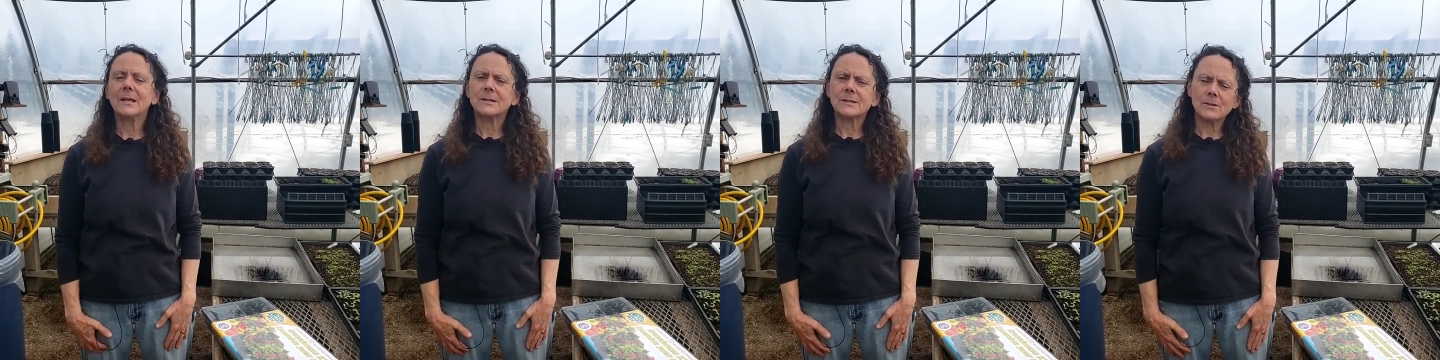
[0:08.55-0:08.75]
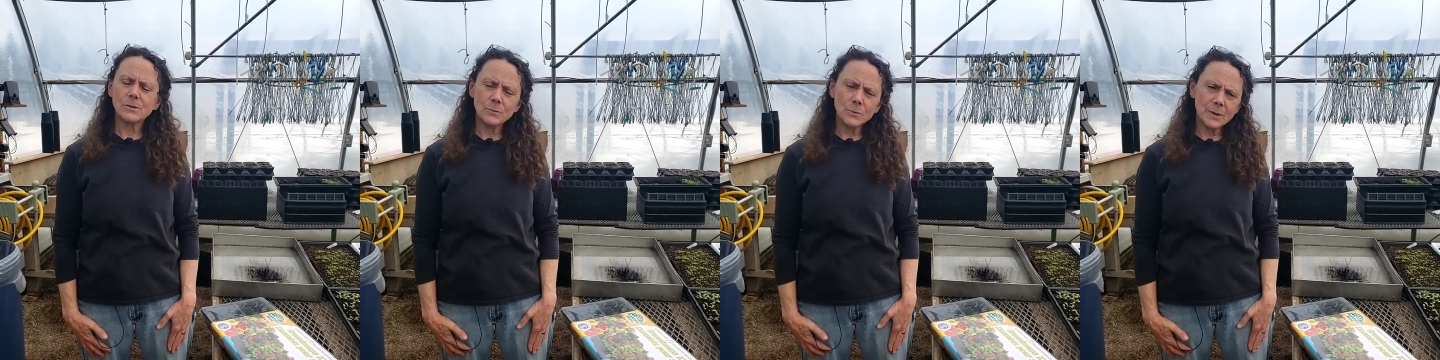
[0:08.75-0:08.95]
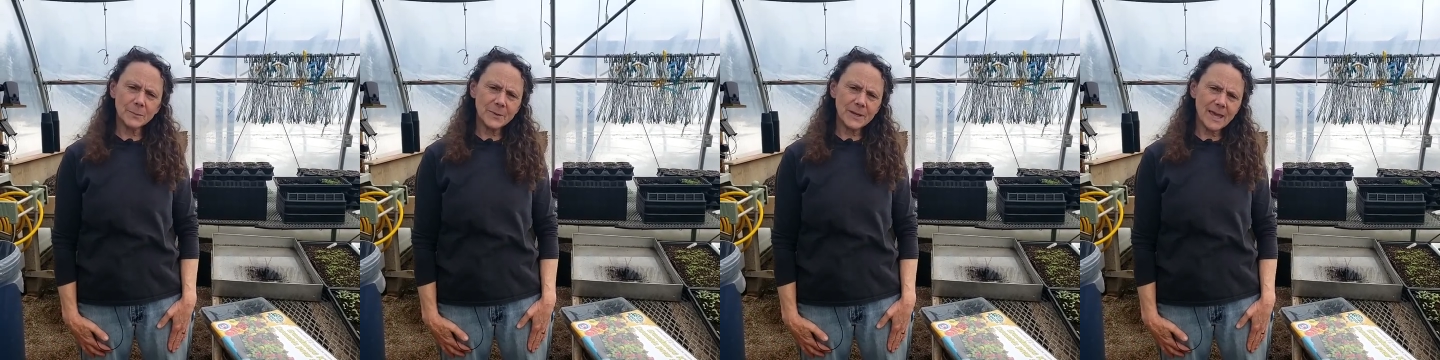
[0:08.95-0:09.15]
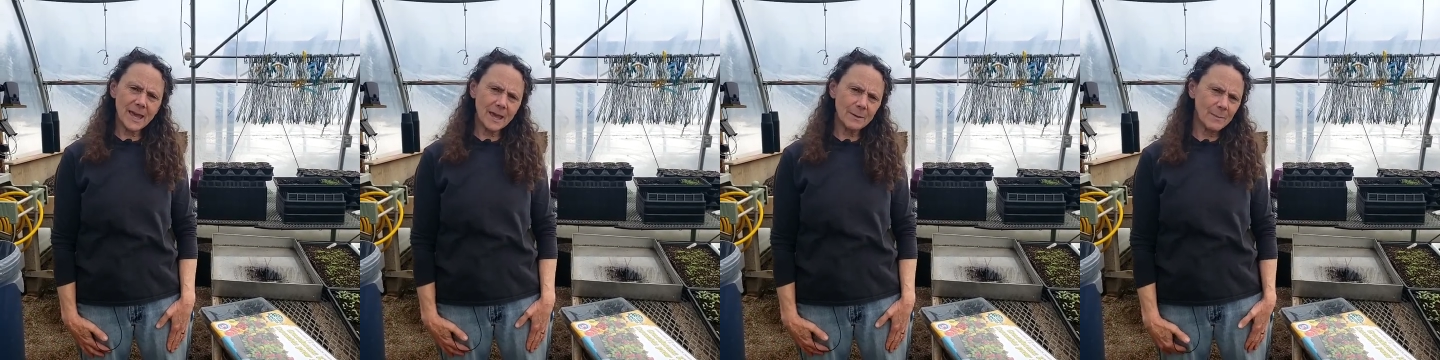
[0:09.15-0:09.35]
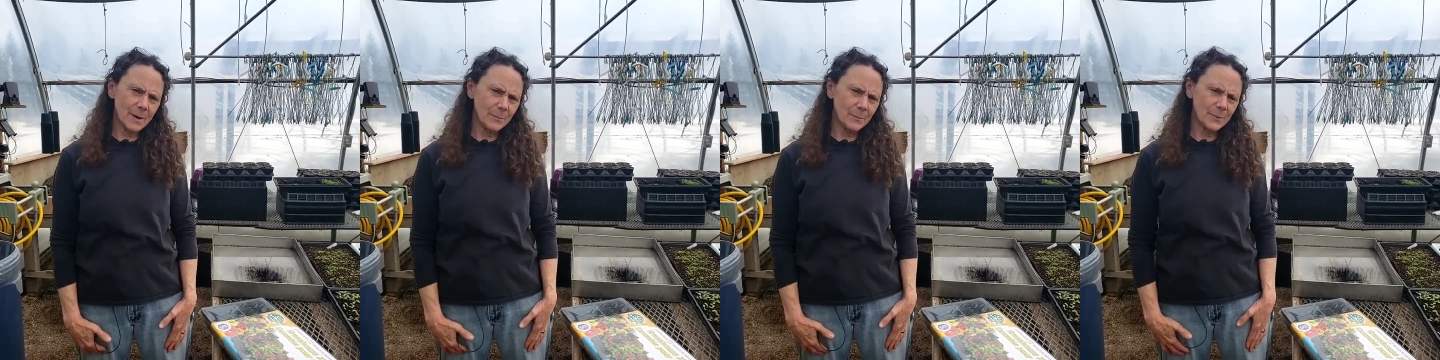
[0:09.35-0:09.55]
So the one we
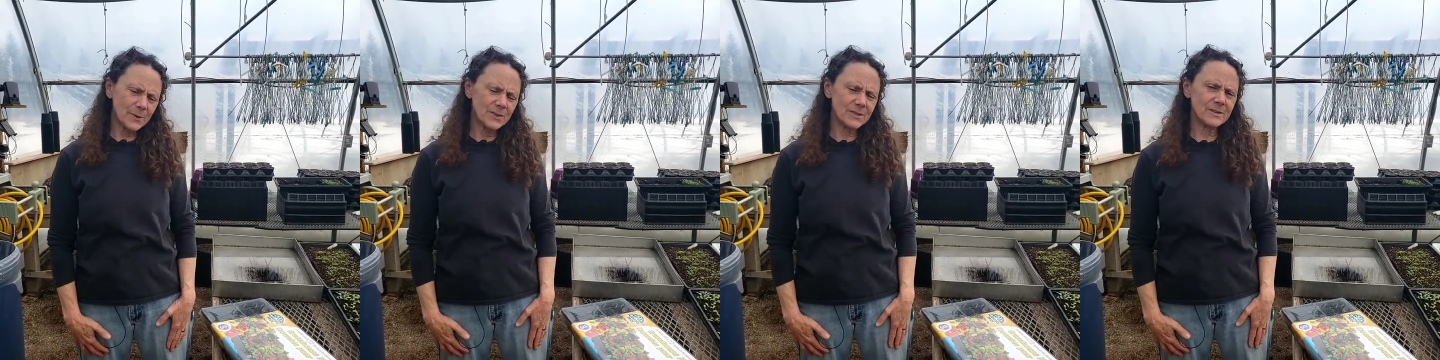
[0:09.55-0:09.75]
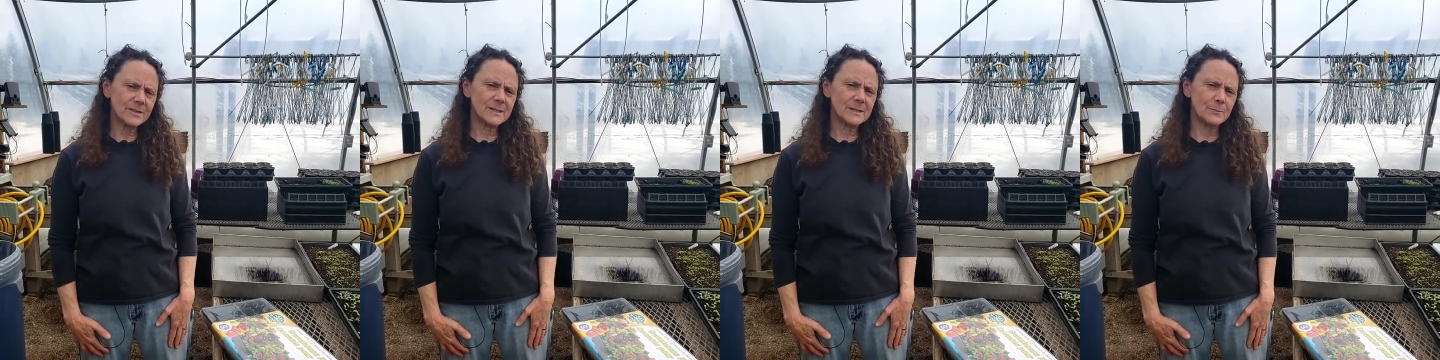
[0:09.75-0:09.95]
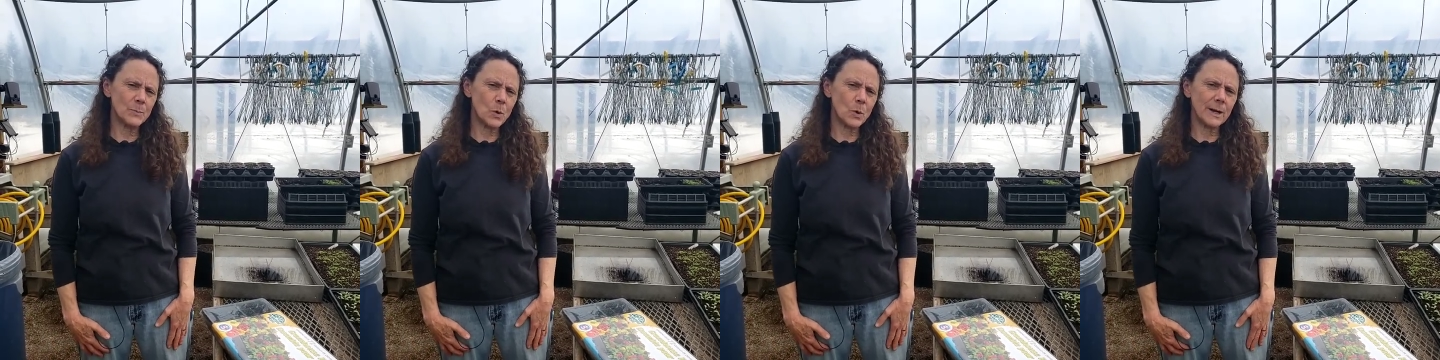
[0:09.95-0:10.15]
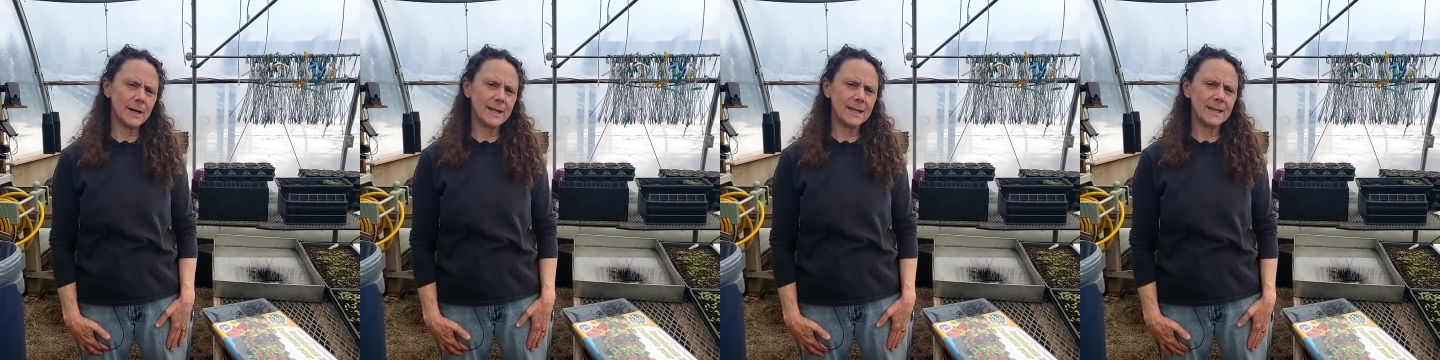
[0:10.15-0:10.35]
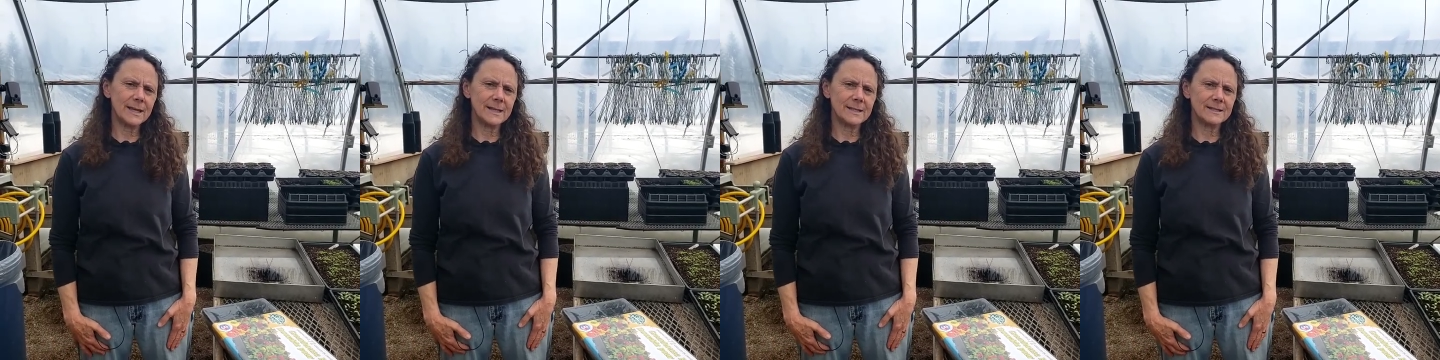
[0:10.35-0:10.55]
came up with this
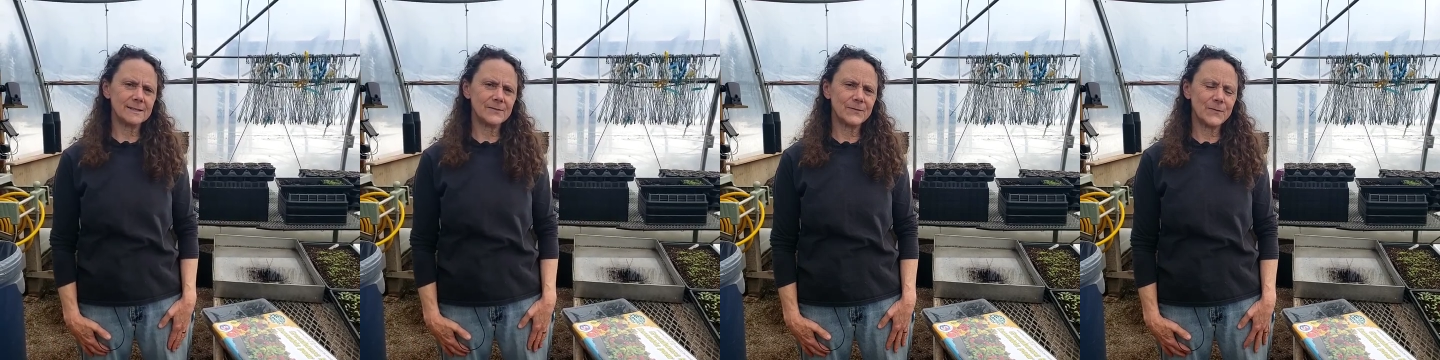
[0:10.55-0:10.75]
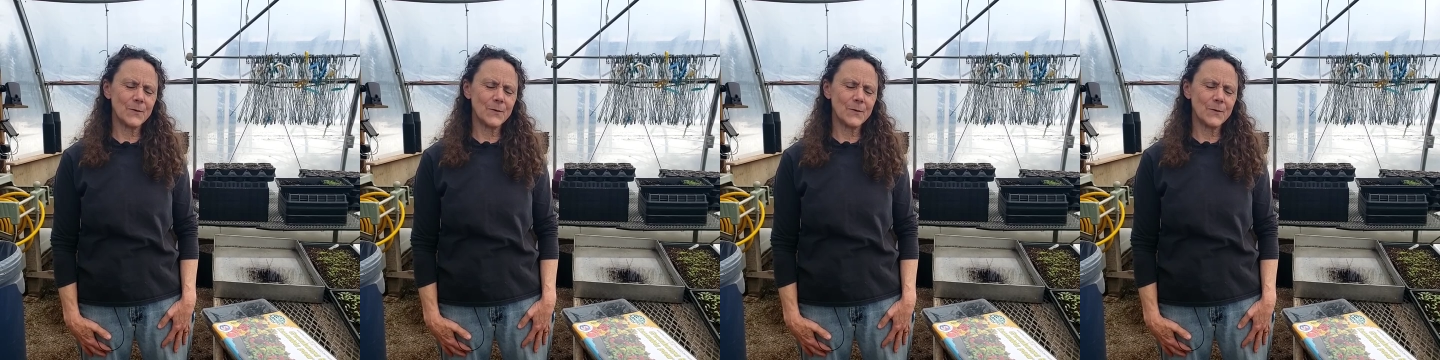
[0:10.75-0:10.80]
morning is